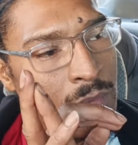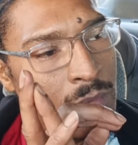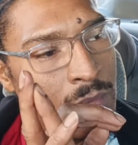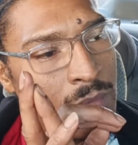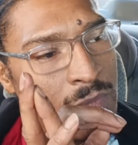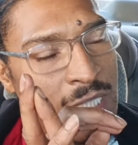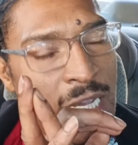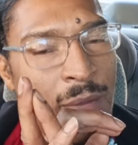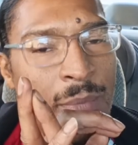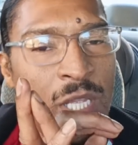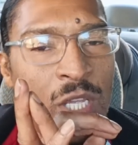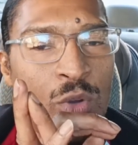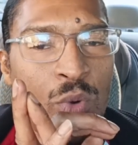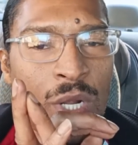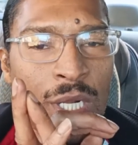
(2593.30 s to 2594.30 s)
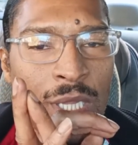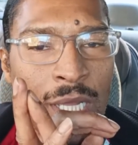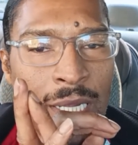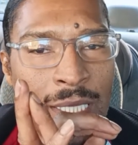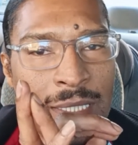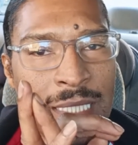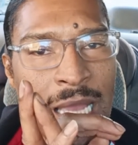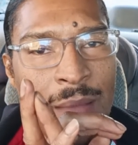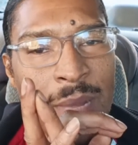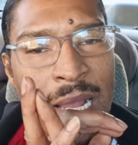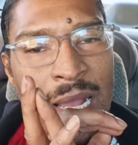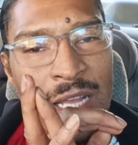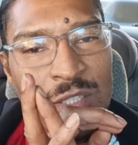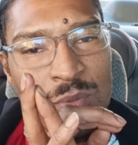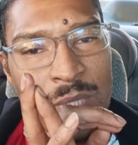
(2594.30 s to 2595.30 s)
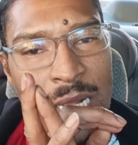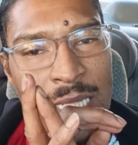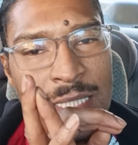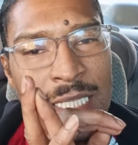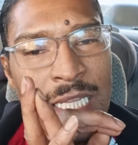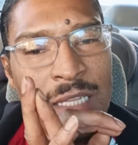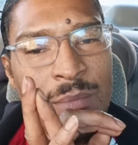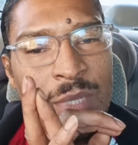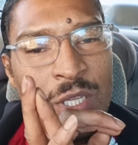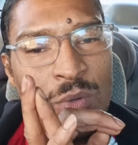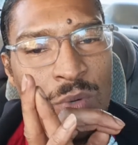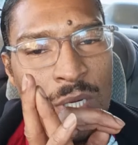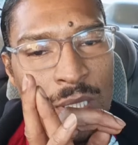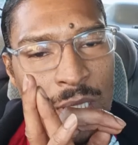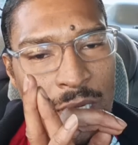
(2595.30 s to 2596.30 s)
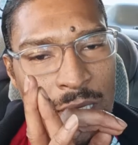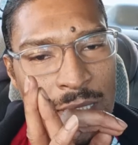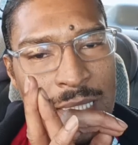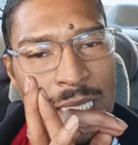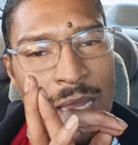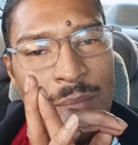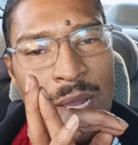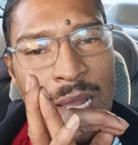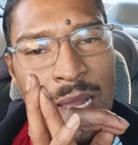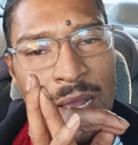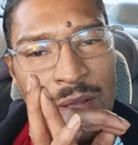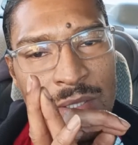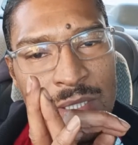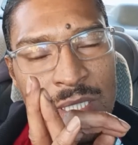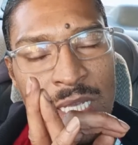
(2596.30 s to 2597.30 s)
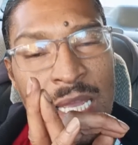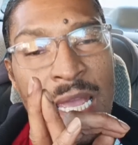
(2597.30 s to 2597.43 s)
Tell me you want to look inside my house without telling me you want to look inside my house.